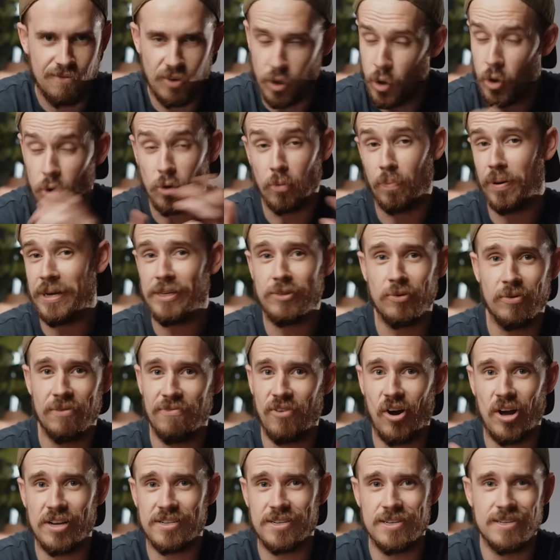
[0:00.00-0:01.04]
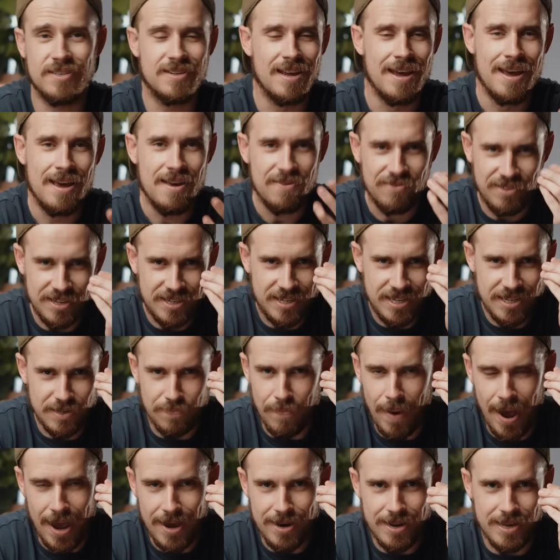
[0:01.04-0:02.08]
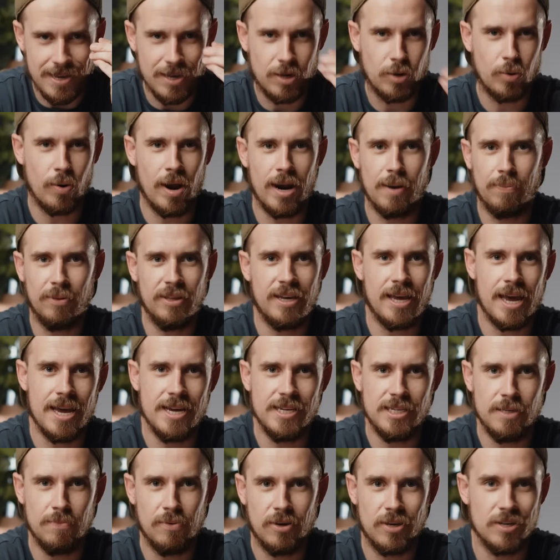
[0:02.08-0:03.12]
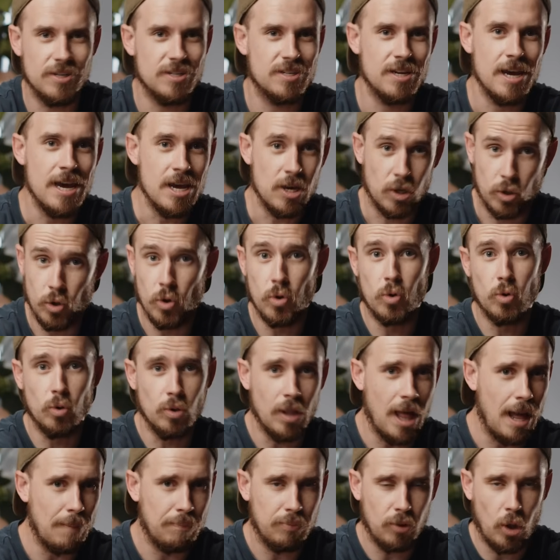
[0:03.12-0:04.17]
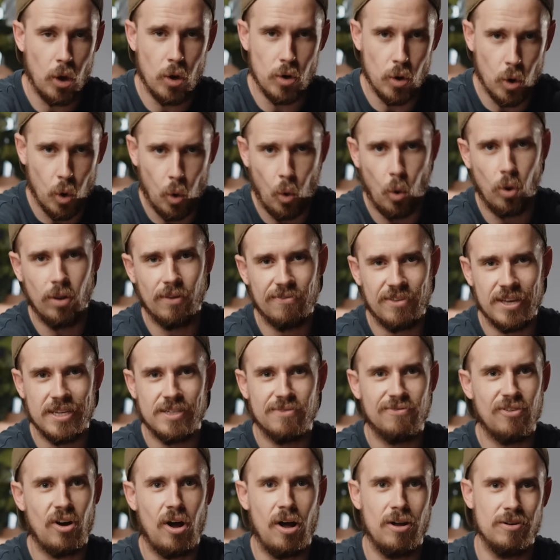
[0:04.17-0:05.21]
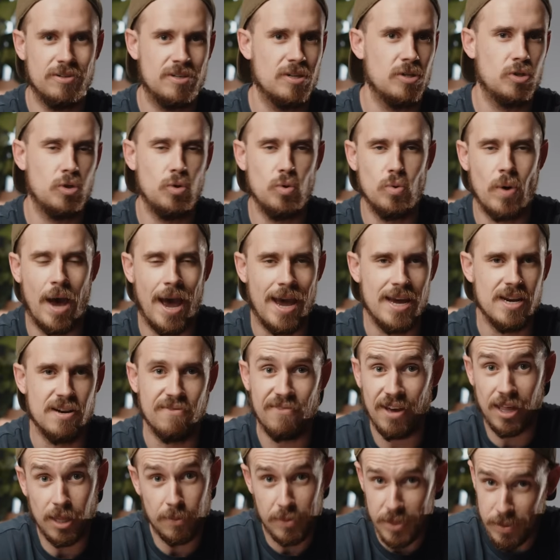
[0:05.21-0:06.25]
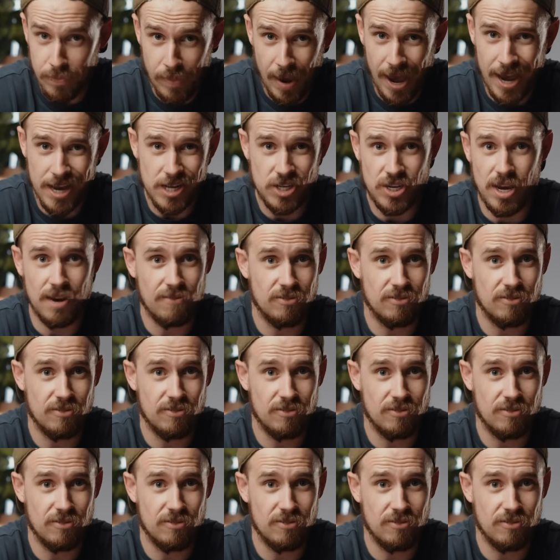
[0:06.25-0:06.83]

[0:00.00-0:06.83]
For Google Pixel devices, this is made incredibly easy because Google uploads all of these files to a developer's page